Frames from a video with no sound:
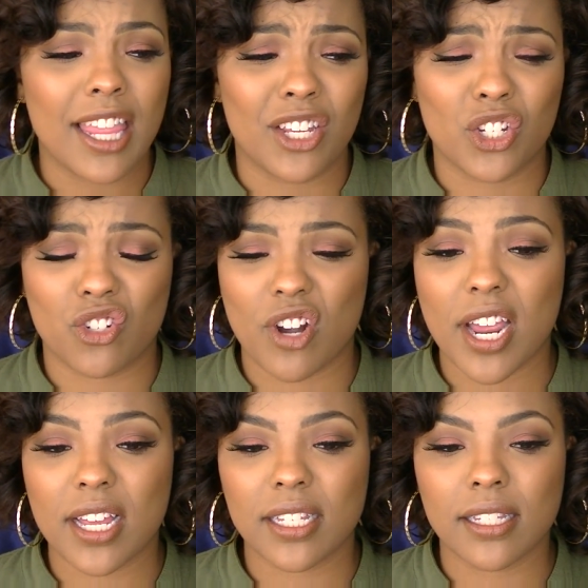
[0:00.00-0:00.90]
the
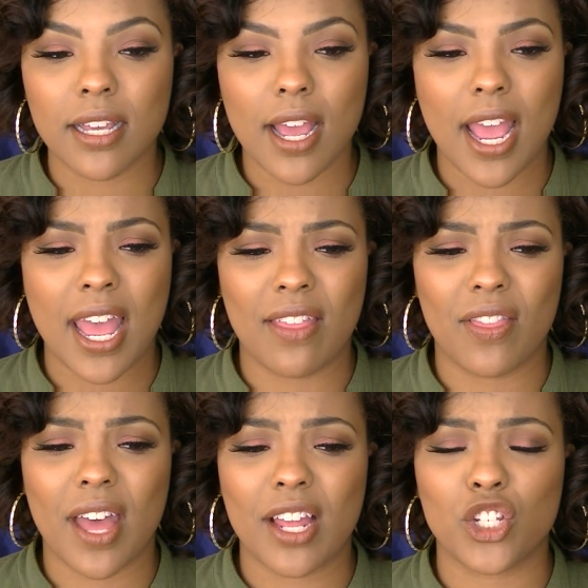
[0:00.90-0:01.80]
stress and
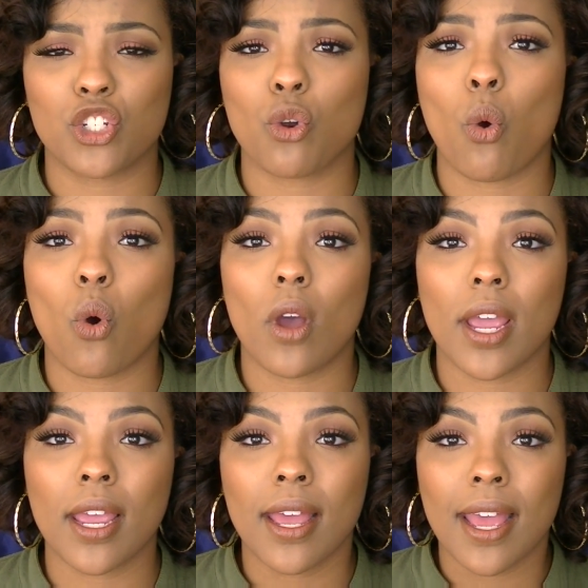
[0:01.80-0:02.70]
that
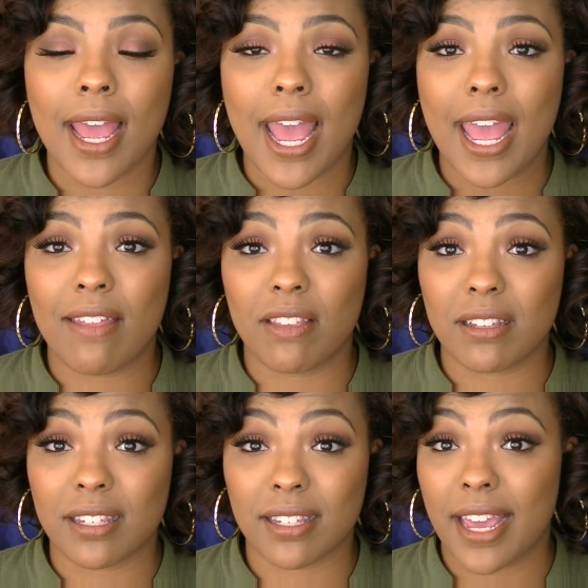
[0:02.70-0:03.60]
joy and the
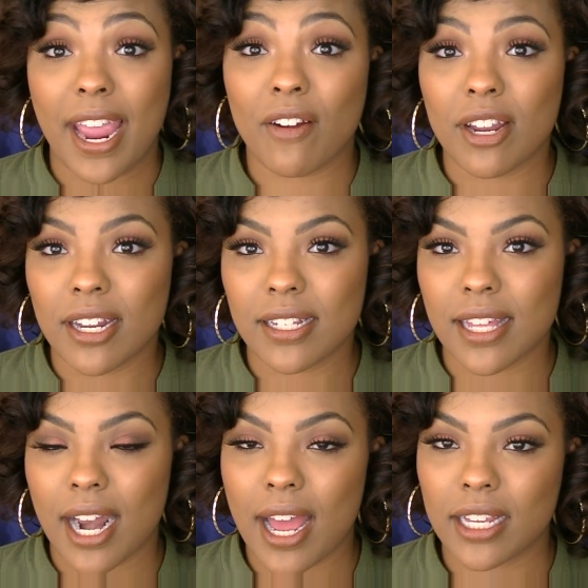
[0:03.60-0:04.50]
scariness that I